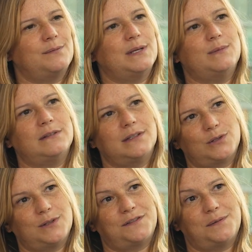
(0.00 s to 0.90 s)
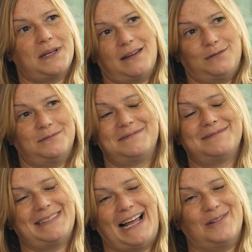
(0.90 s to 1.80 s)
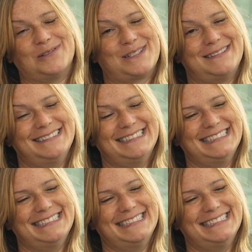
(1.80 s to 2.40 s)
me £1 million for my own house